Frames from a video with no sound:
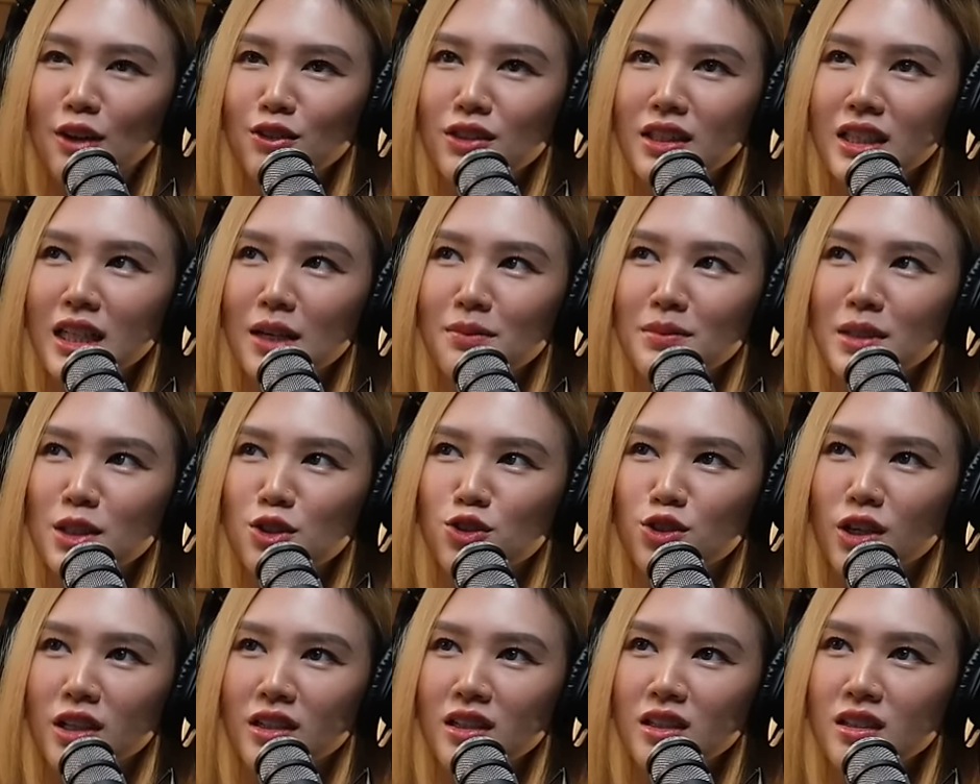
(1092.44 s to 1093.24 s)
now the game
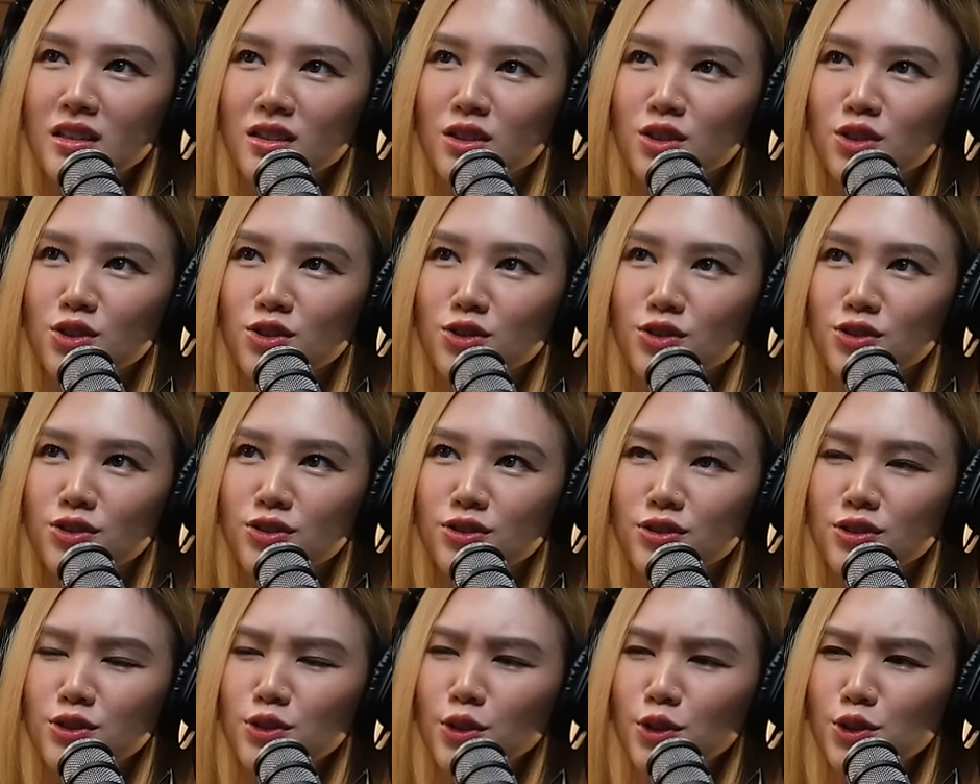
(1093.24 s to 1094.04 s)
that's trending is
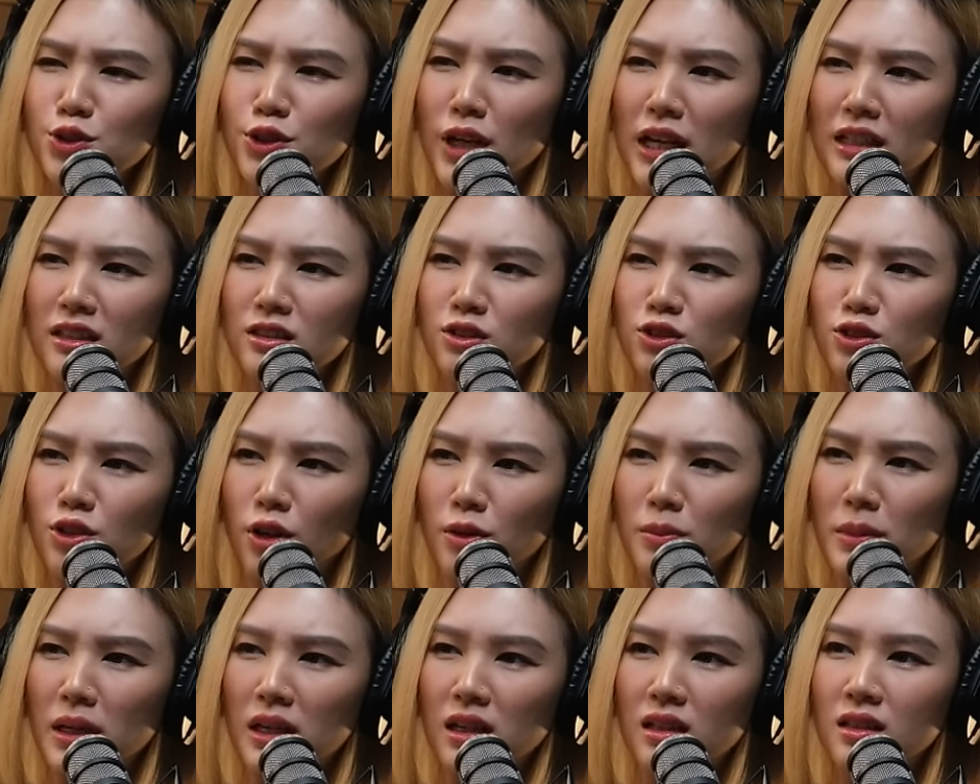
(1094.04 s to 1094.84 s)
no Dragon's
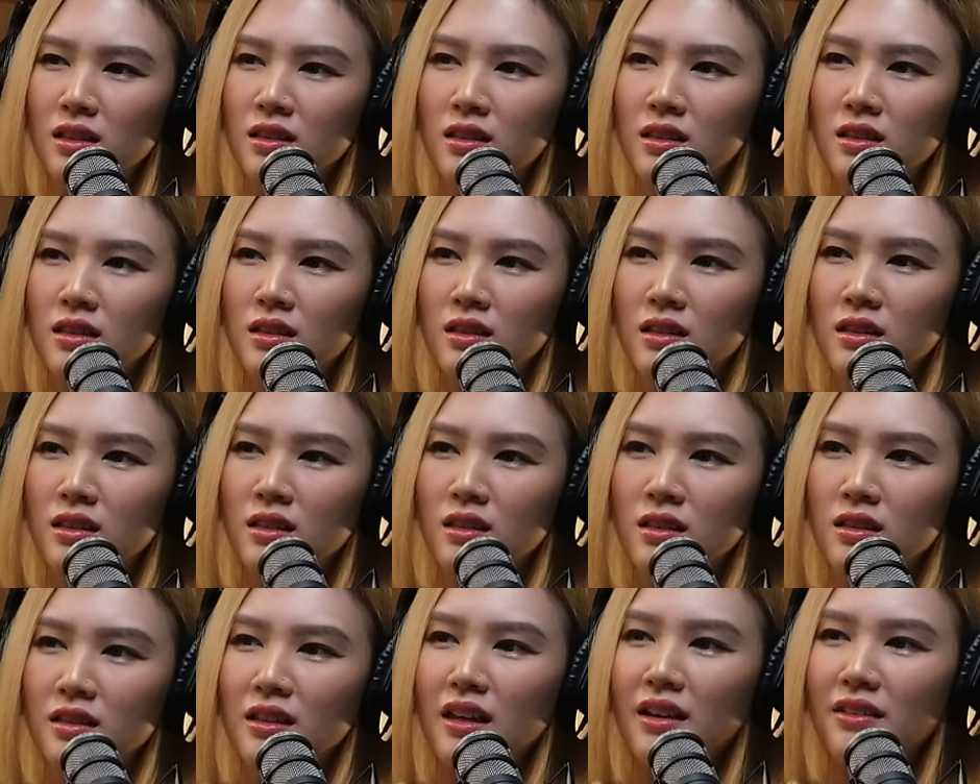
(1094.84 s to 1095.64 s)
Dogma.
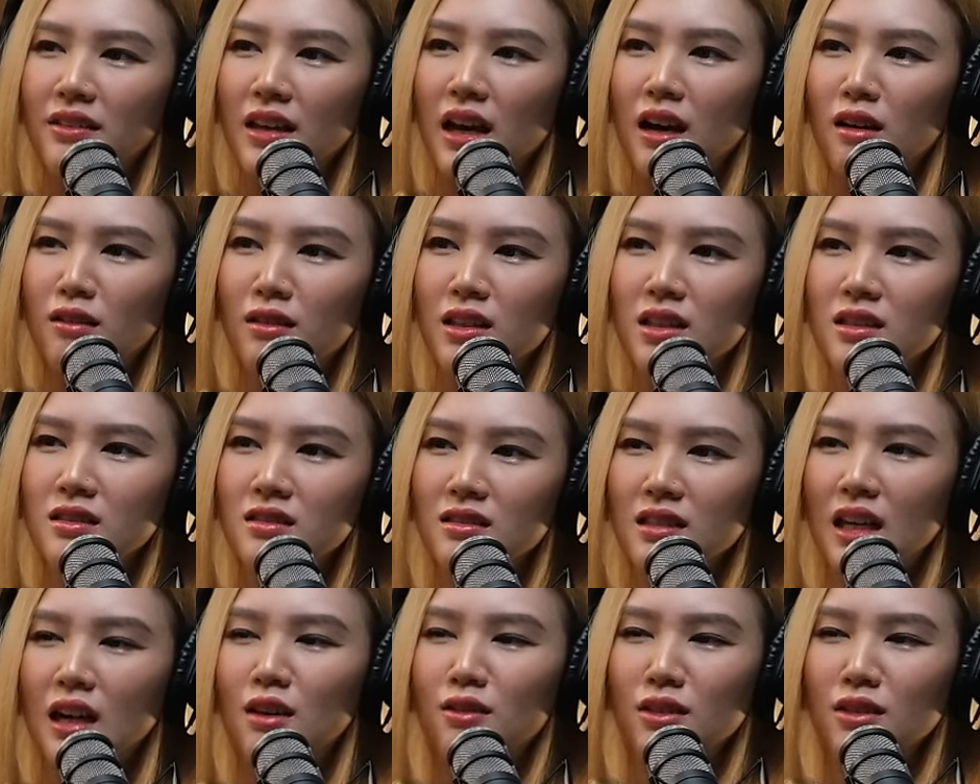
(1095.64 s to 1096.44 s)
No. Ah, that one, that,